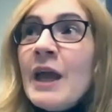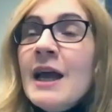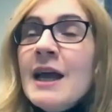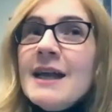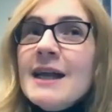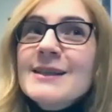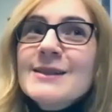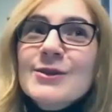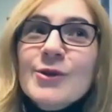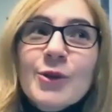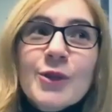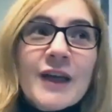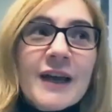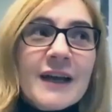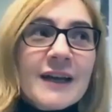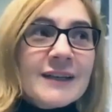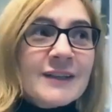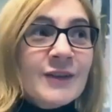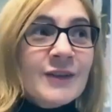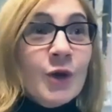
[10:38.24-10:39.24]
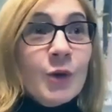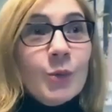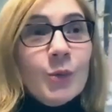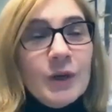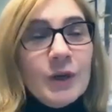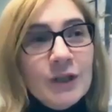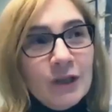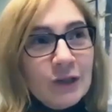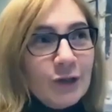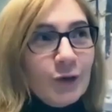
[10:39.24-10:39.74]
And so then when
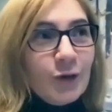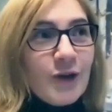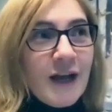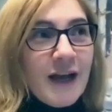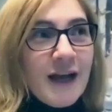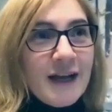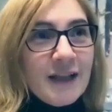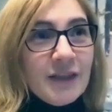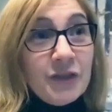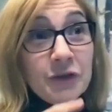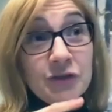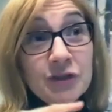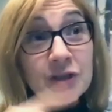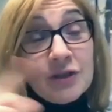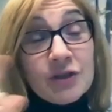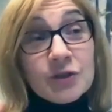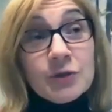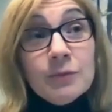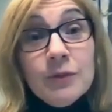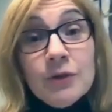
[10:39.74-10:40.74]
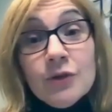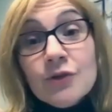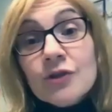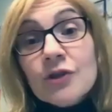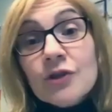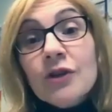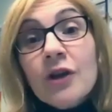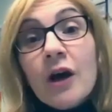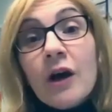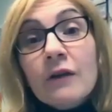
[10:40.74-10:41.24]
you look at the
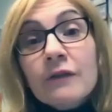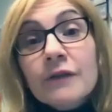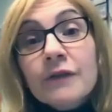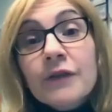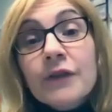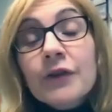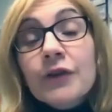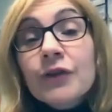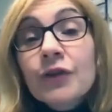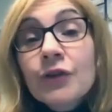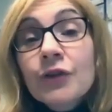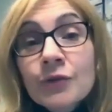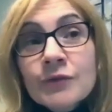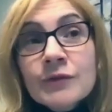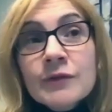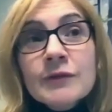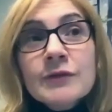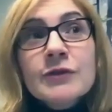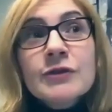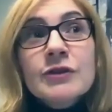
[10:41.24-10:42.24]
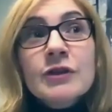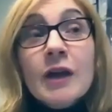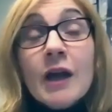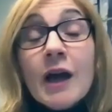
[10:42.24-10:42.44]
distribution of the news